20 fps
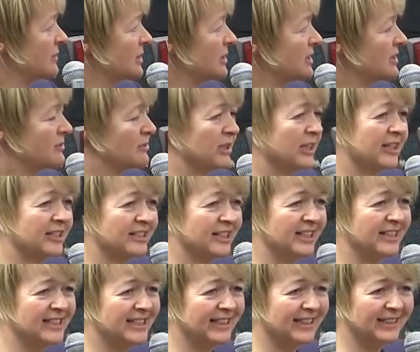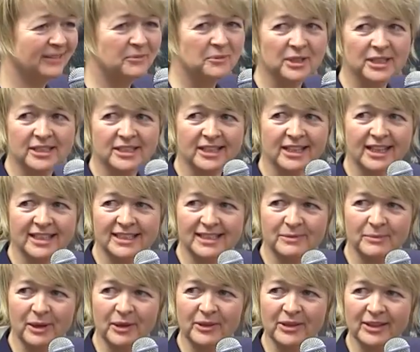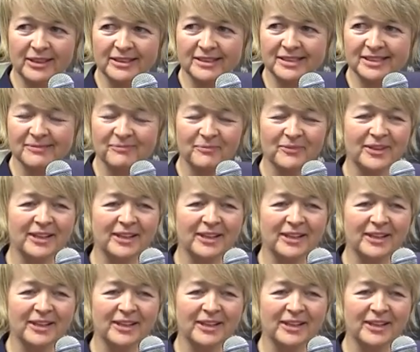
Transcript: which is really exciting. I'm really delighted about that.